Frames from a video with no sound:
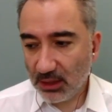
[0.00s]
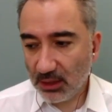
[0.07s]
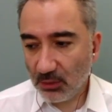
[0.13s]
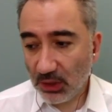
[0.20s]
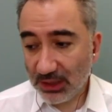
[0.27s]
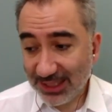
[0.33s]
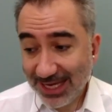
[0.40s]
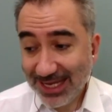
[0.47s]

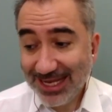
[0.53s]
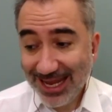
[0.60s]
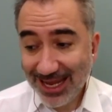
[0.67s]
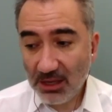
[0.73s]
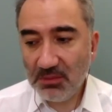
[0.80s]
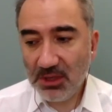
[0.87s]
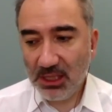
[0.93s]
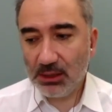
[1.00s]
what can they
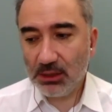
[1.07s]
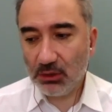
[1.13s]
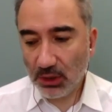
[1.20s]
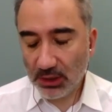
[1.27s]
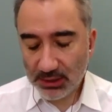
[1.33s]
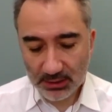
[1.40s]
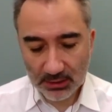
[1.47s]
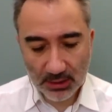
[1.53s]
mean to
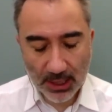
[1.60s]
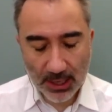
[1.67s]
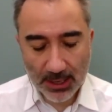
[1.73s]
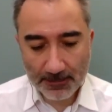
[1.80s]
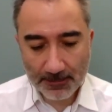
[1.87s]
us today.